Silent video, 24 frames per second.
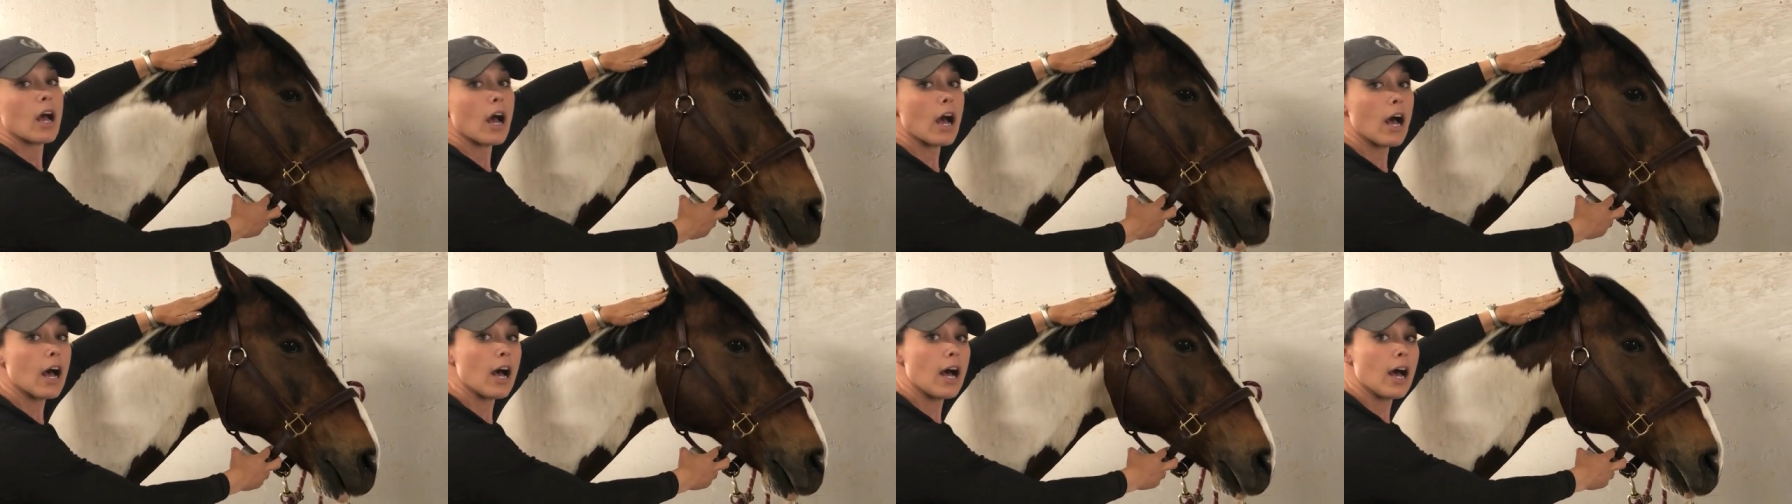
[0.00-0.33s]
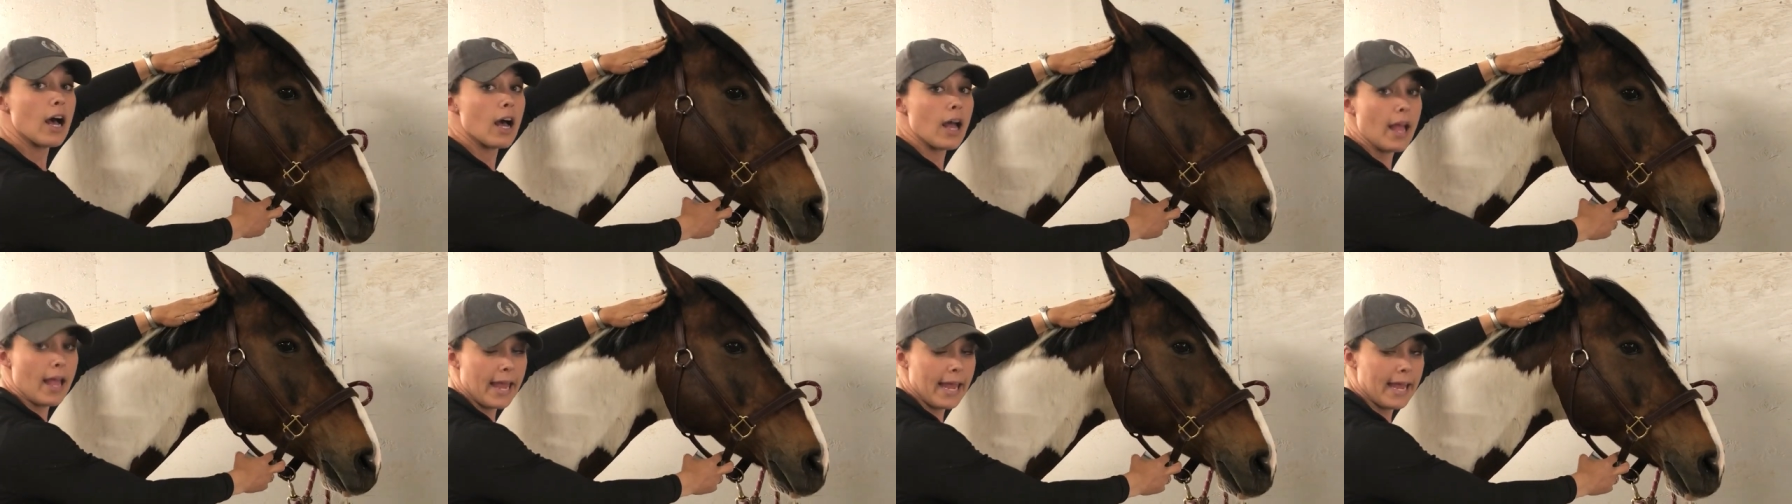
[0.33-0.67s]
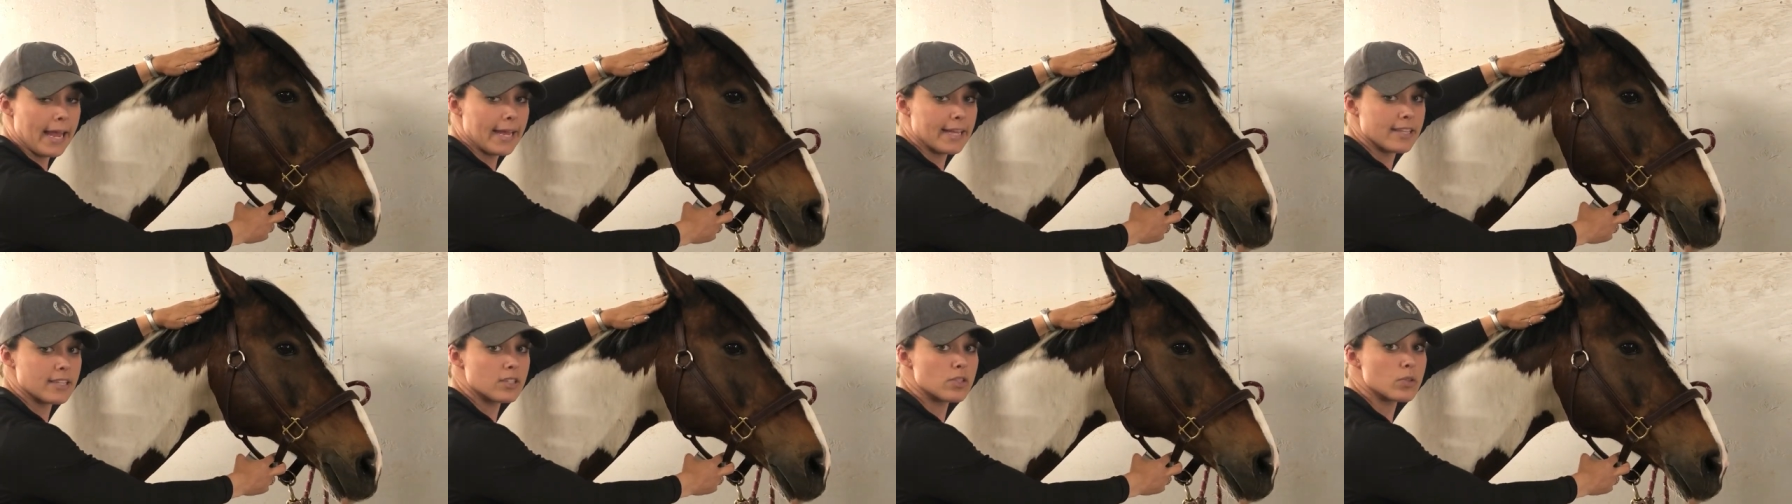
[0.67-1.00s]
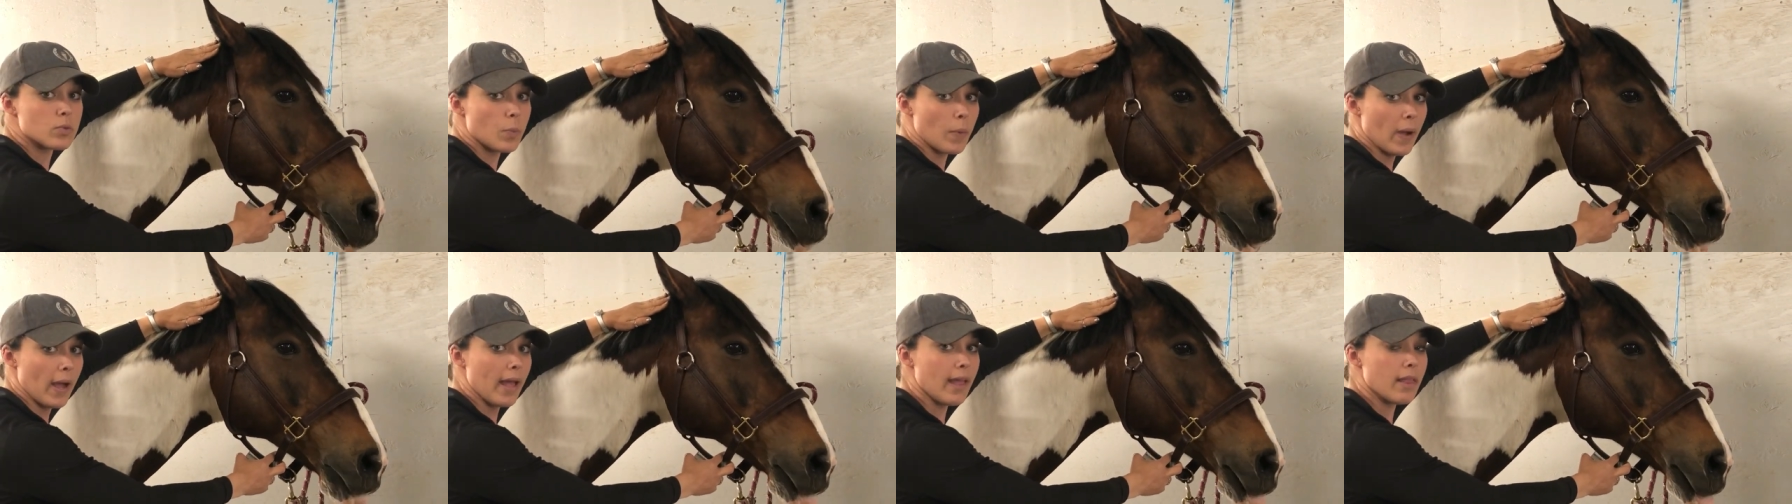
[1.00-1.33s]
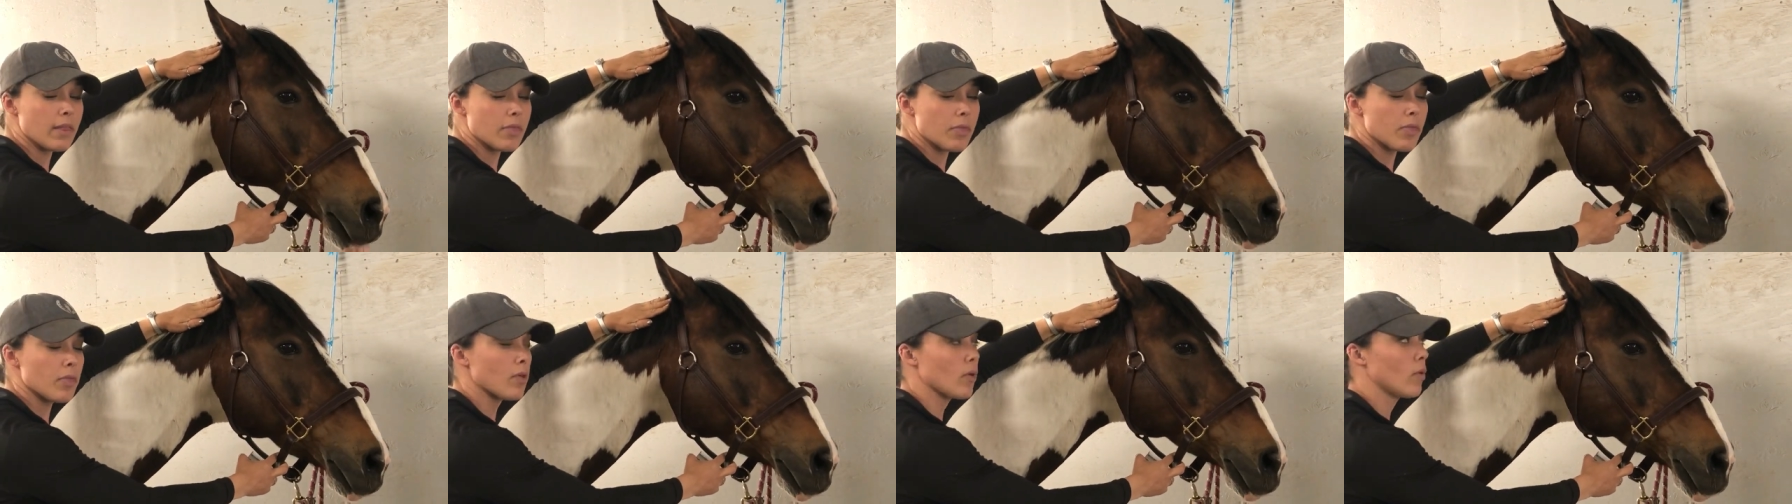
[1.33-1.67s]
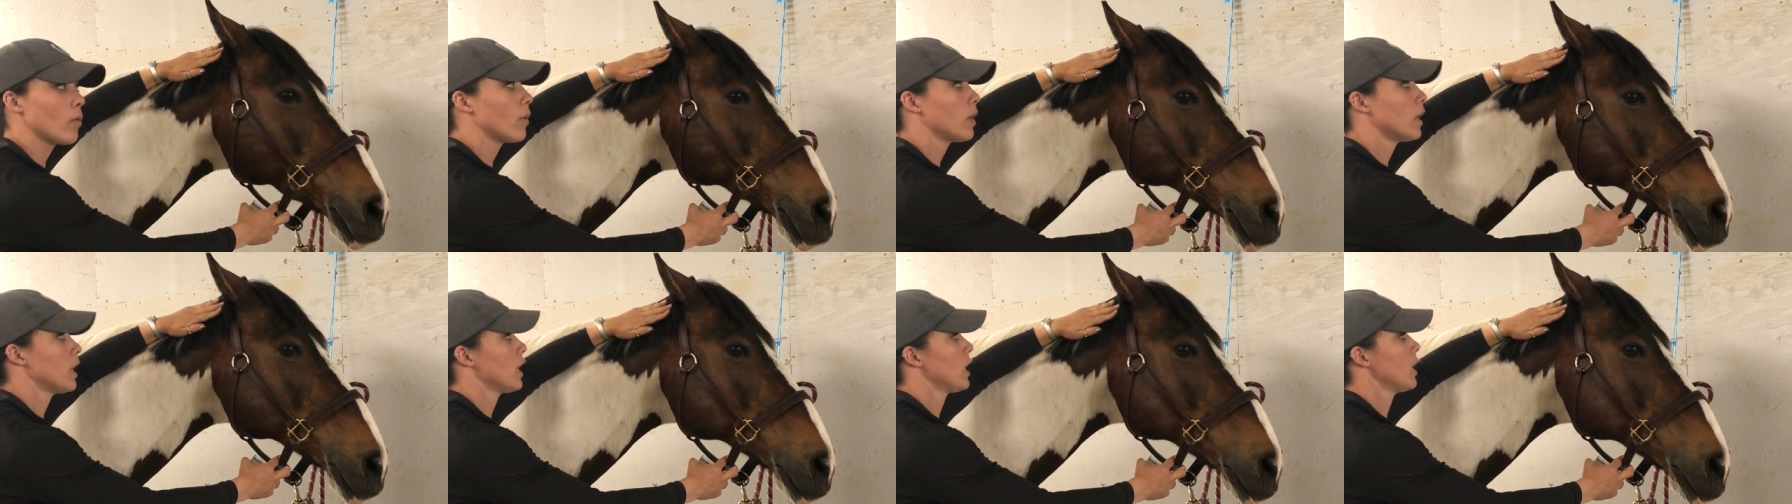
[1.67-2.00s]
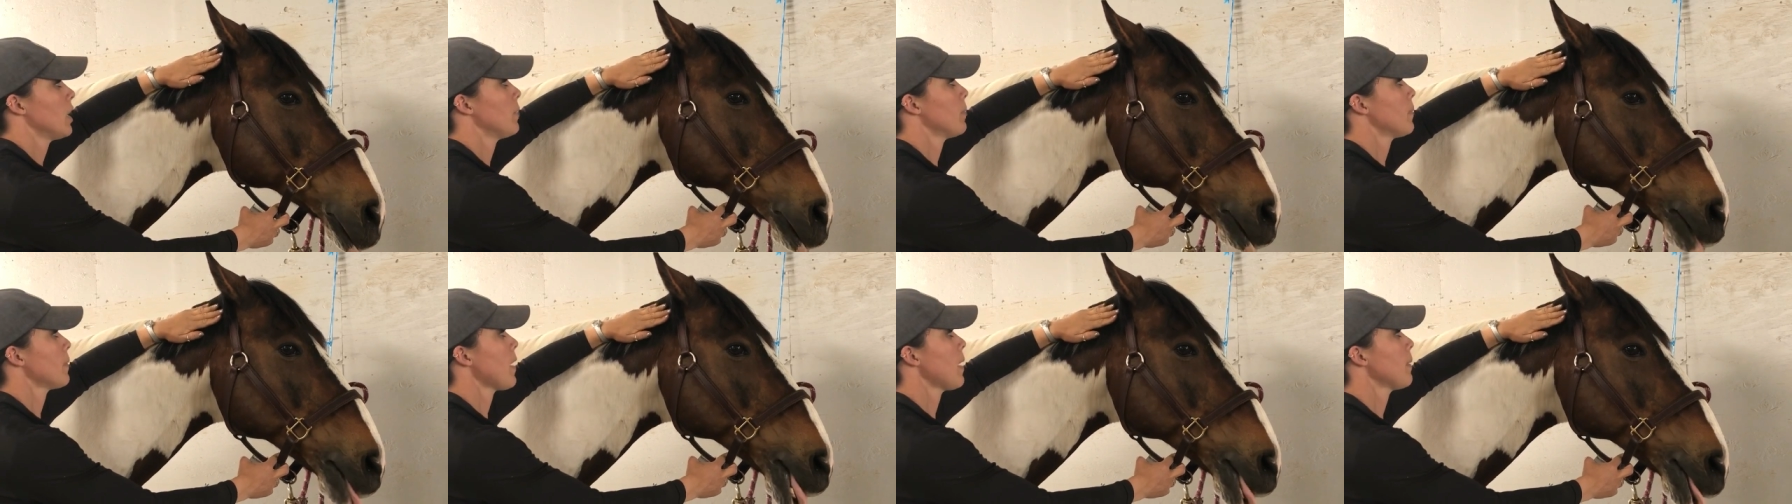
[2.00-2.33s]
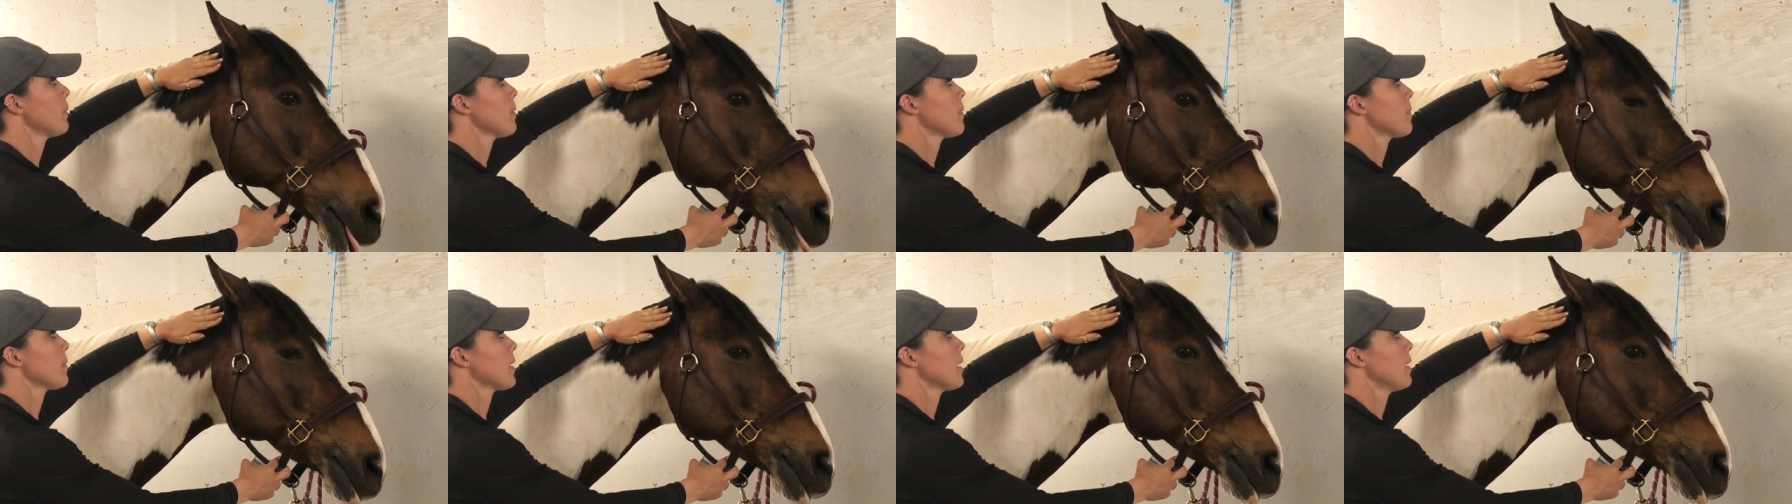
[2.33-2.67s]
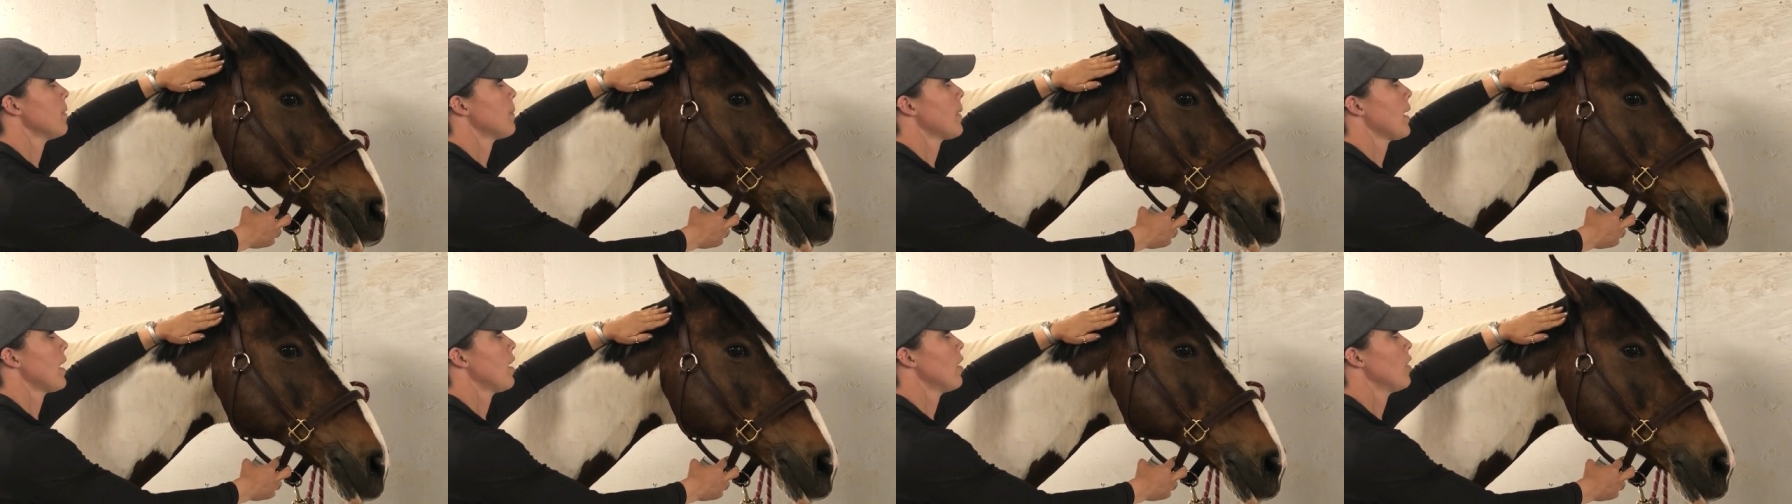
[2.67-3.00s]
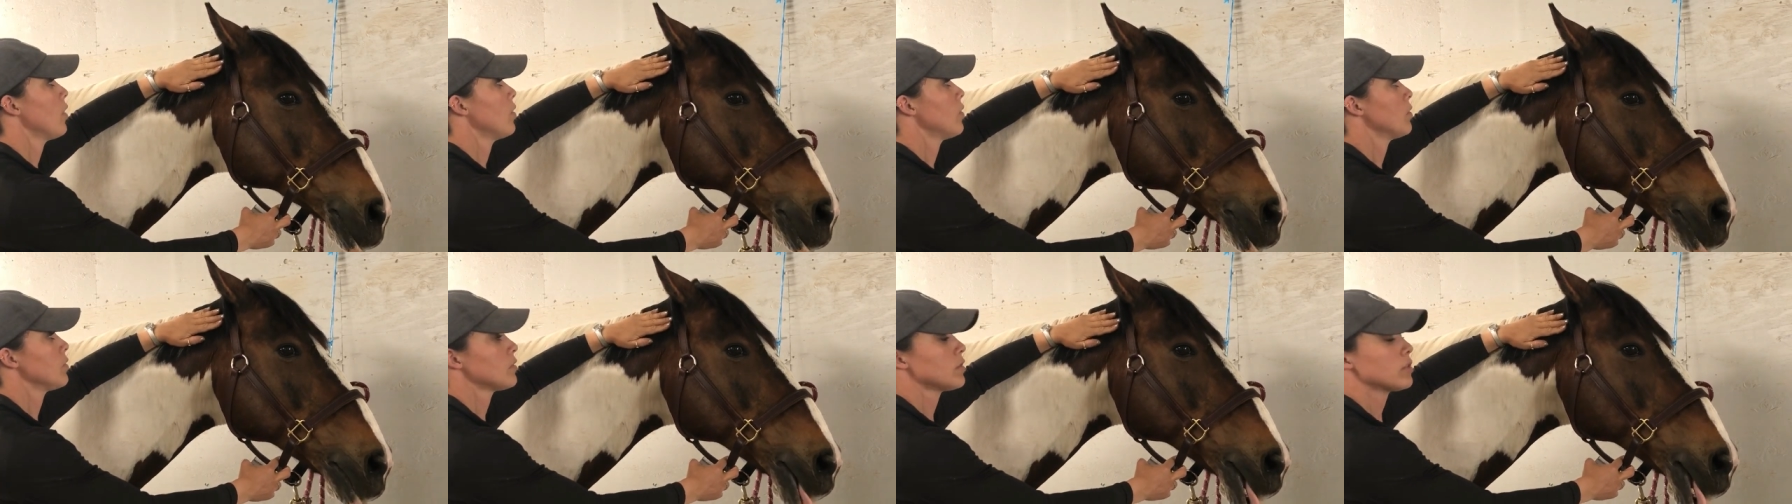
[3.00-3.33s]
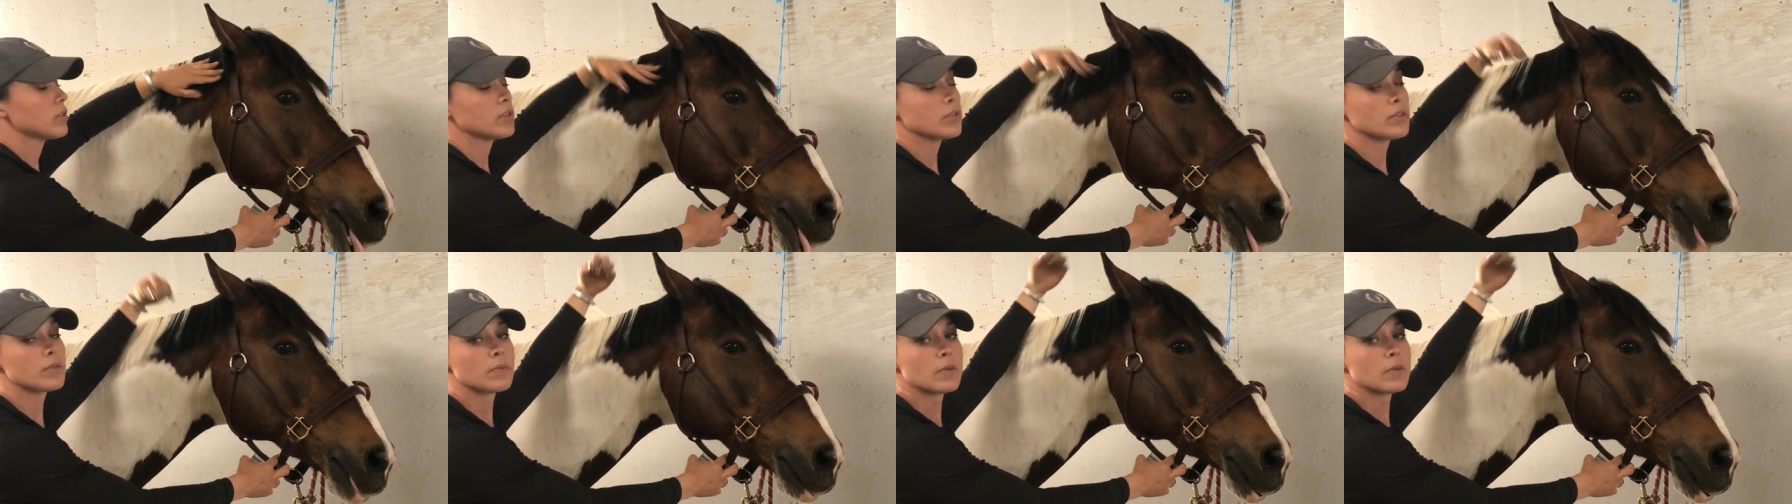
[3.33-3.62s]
hand's width, or probably about,